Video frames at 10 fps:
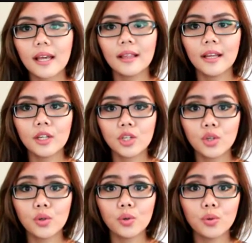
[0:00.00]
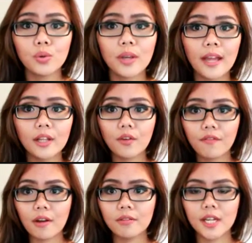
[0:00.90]
and then you get your
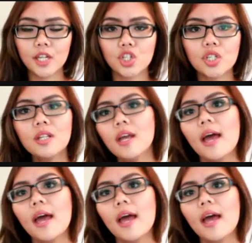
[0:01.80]
foundation